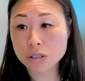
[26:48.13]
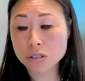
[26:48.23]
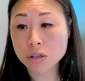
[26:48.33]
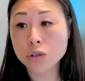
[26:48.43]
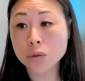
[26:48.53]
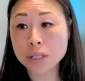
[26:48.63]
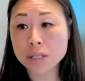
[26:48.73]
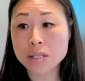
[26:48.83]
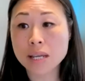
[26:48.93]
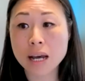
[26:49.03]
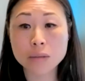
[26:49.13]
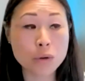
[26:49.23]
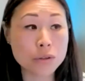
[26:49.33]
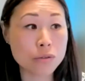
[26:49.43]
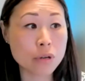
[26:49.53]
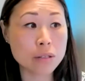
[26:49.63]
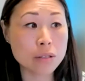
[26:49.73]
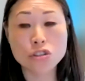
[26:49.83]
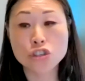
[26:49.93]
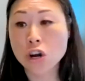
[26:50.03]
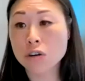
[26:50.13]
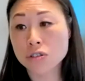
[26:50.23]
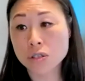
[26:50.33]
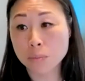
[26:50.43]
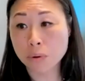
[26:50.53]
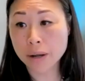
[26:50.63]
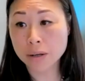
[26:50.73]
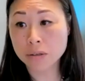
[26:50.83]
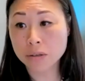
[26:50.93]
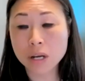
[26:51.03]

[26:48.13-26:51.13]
So you can decide whether or not to charge the prior.